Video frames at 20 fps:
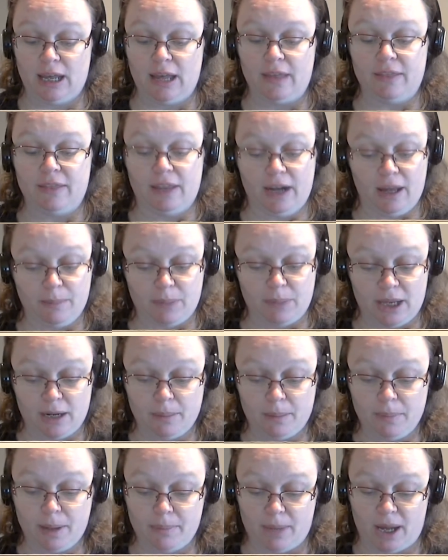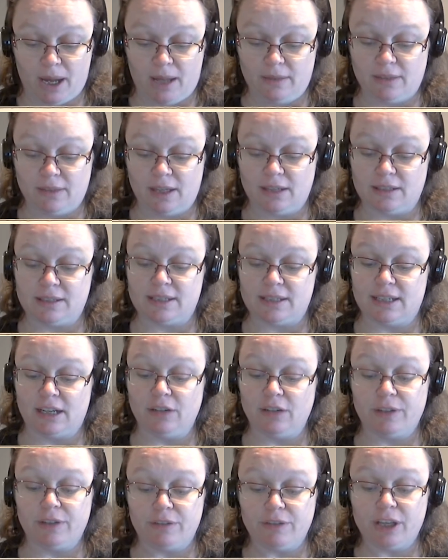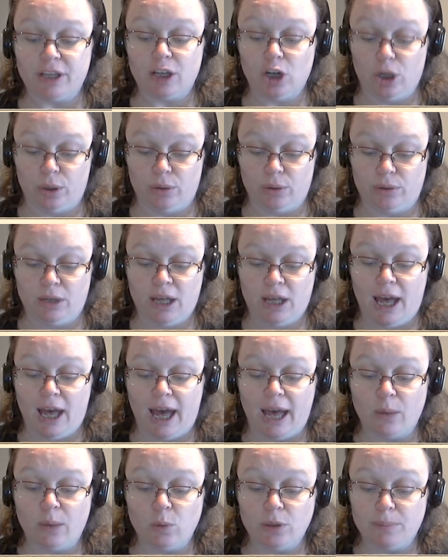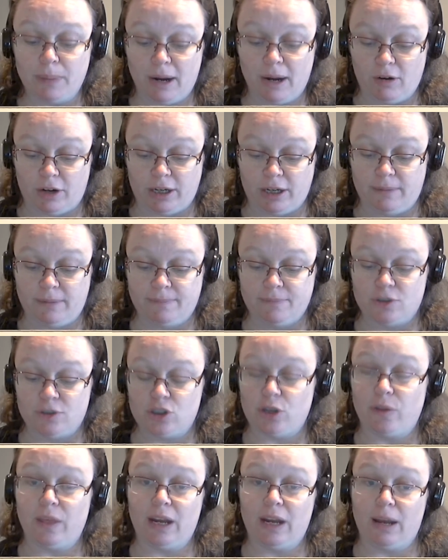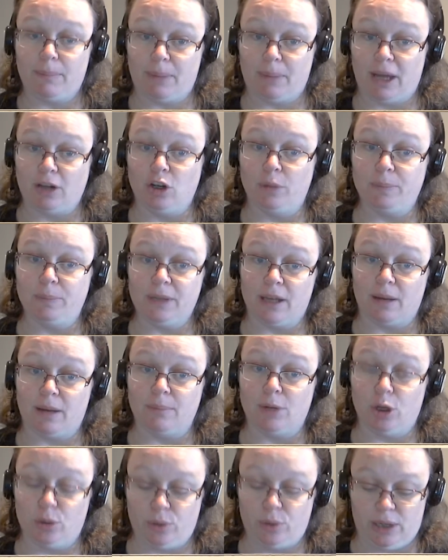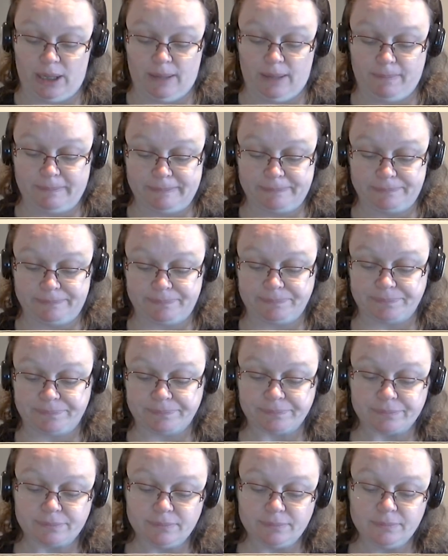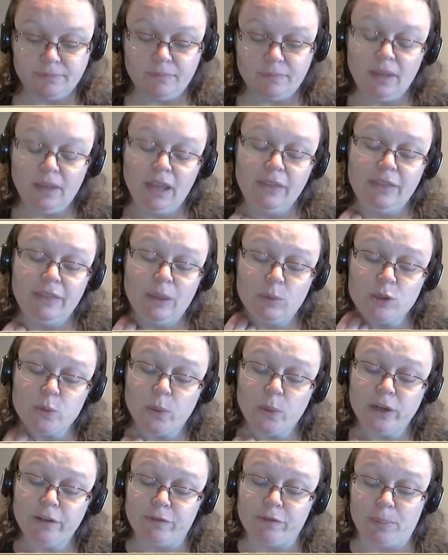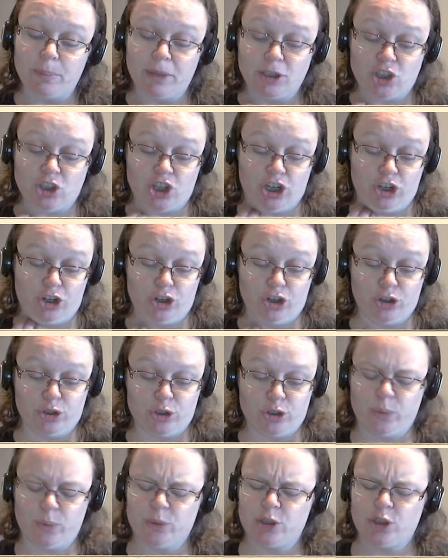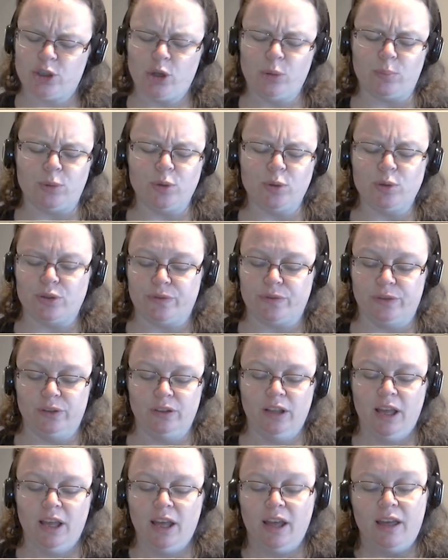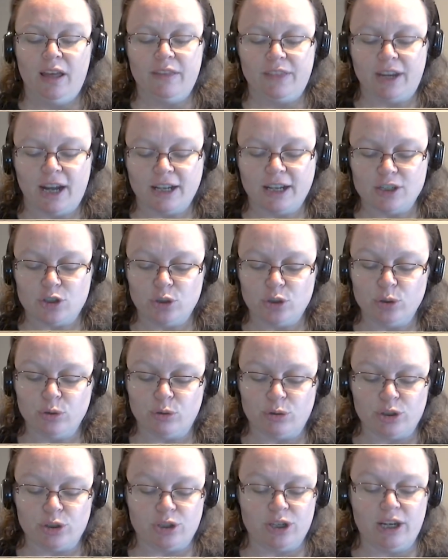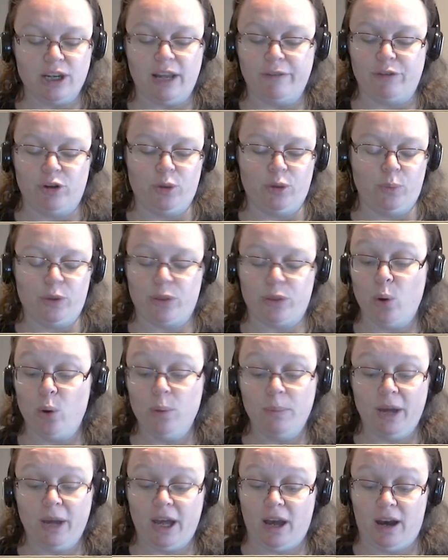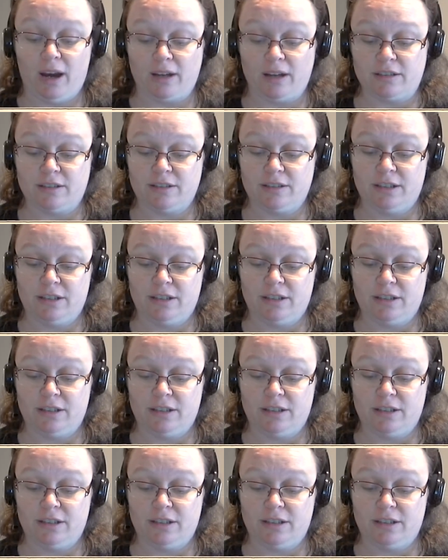Then I made up my mind that instead of living alone, I would marry, so that I might not become lonely. There was one of the Munchkin girls who was so beautiful that I soon grew to love her with all my heart.